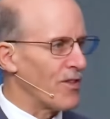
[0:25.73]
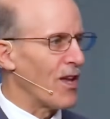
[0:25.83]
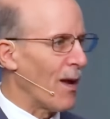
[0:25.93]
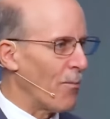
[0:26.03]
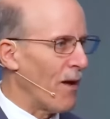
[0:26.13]
in
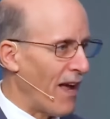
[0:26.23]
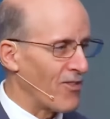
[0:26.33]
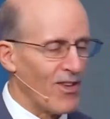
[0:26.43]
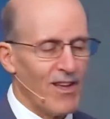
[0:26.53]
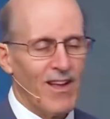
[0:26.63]
time
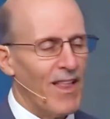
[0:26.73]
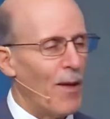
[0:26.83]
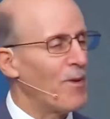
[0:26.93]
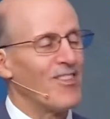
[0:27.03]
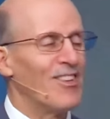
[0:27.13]
past.
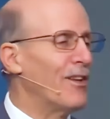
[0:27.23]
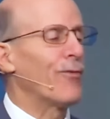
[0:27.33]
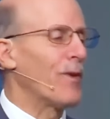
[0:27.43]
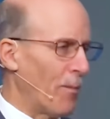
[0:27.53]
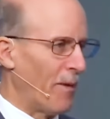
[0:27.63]
That means
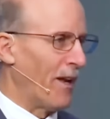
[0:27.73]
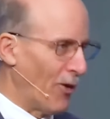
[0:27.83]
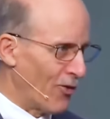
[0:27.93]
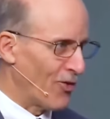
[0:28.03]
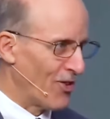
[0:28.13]
different
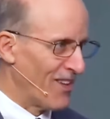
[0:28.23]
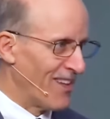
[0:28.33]
manners.